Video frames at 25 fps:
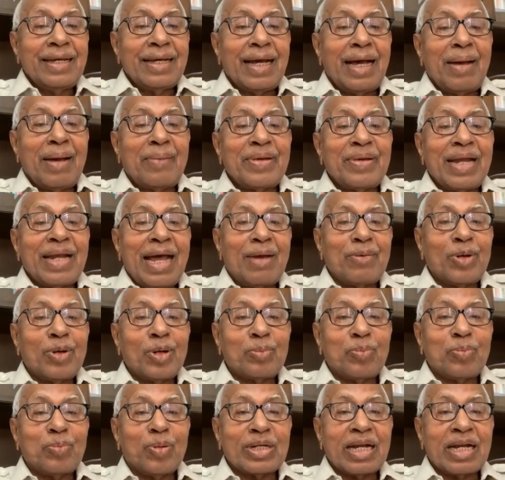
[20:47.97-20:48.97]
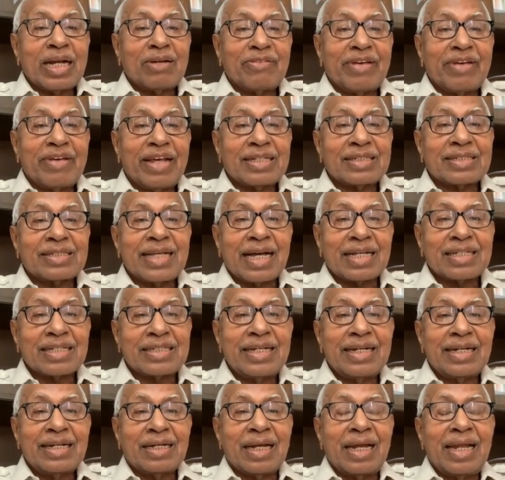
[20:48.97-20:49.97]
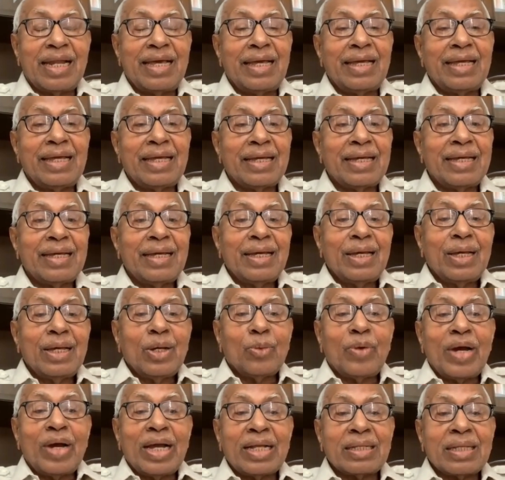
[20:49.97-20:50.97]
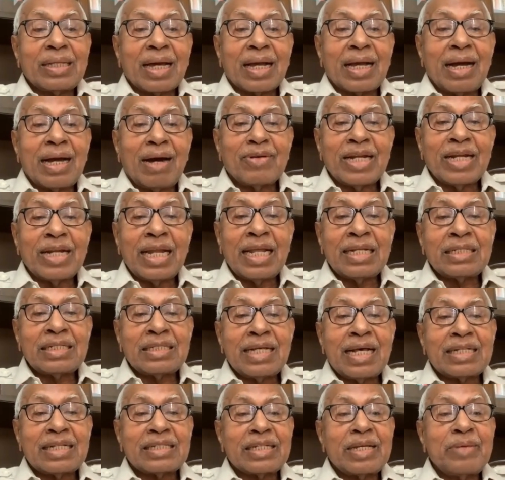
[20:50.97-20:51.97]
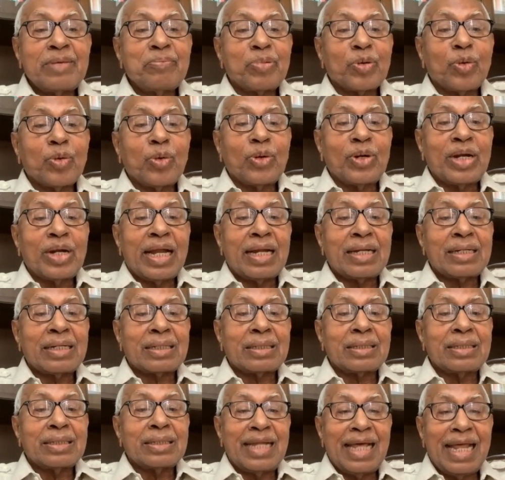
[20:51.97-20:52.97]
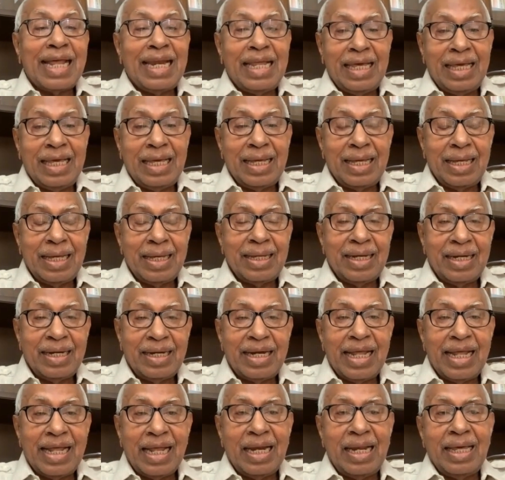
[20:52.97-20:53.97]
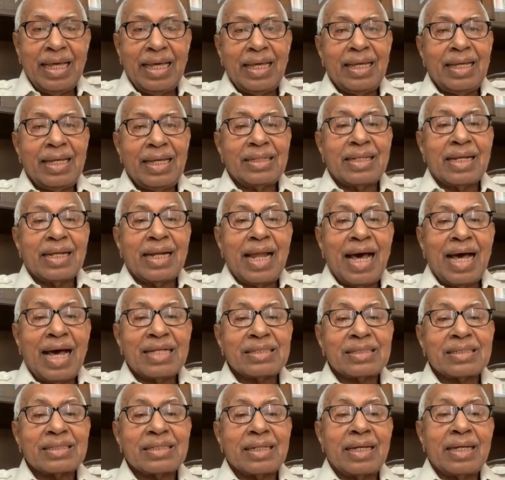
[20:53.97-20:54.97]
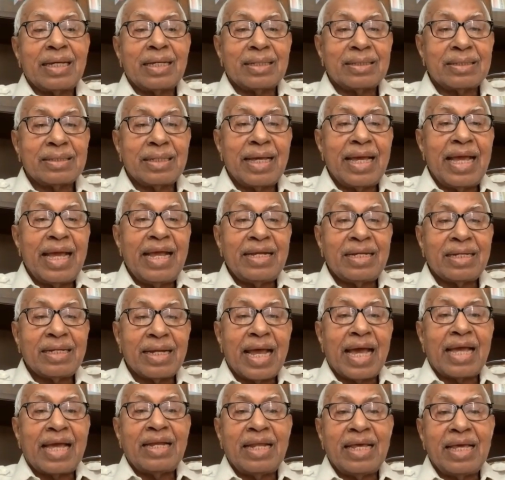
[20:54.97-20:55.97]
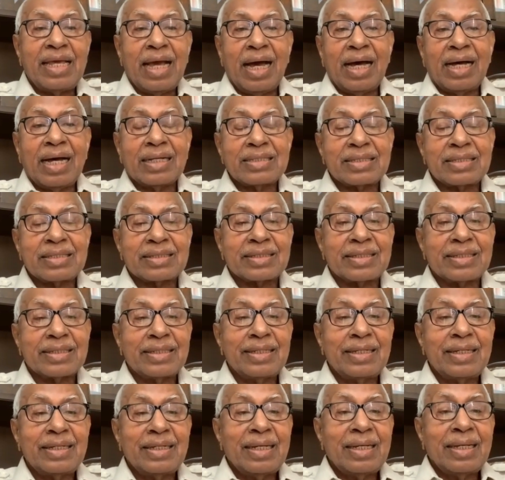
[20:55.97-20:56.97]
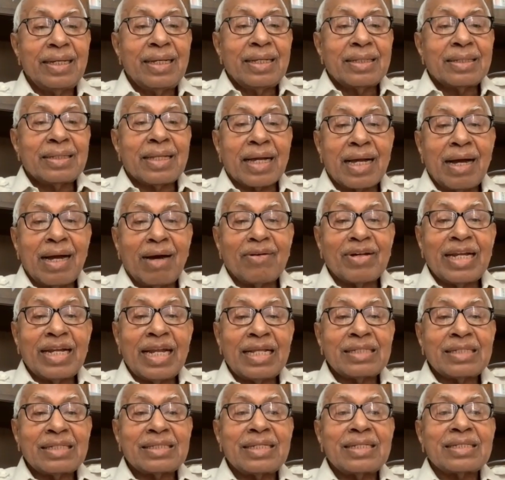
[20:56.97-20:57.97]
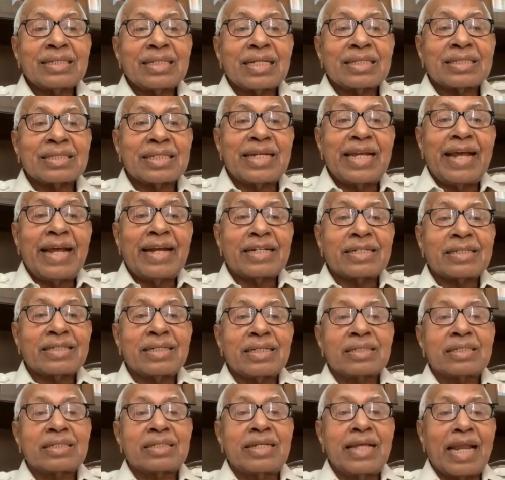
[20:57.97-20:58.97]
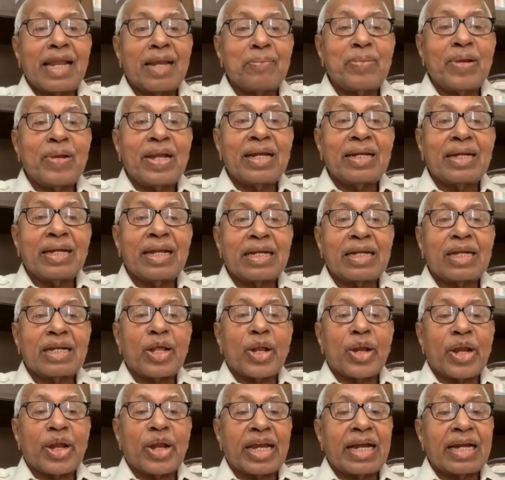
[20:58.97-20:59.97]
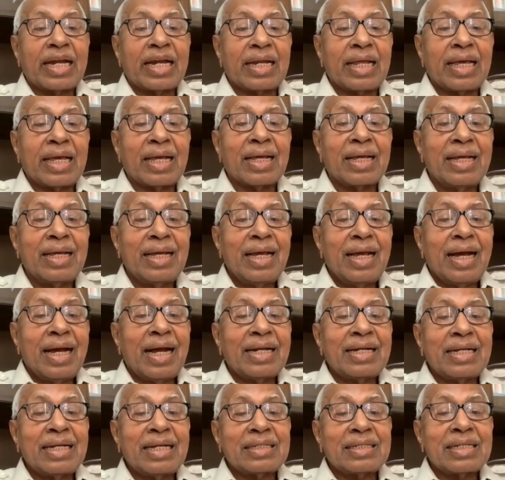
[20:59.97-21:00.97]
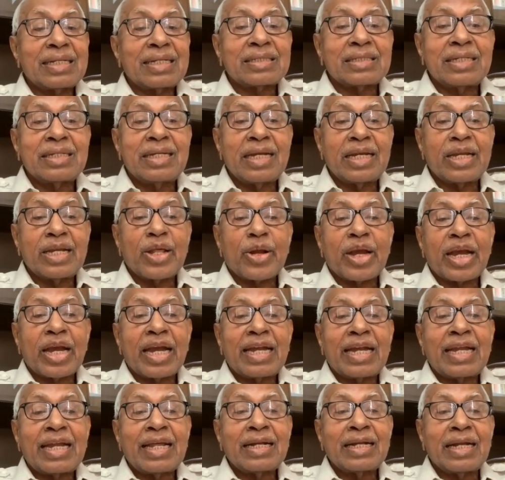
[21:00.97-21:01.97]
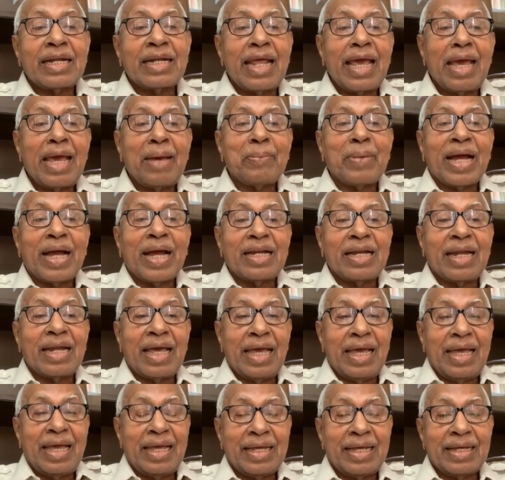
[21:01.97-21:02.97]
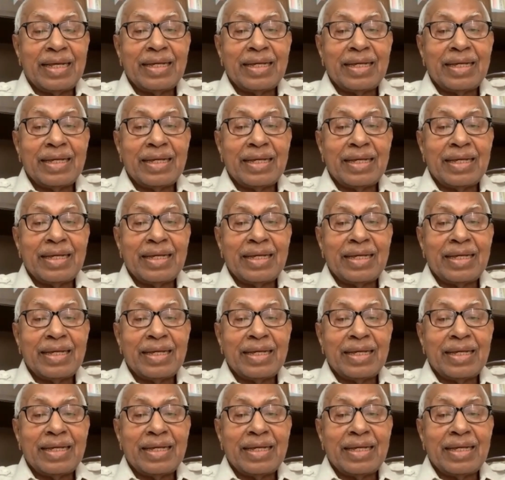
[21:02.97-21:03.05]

I would put it very succinctly, while the governance has improved at Delhi in the last 8, 9 years, the governance in the states is terribly deteriorating. And it is deteriorating day by day.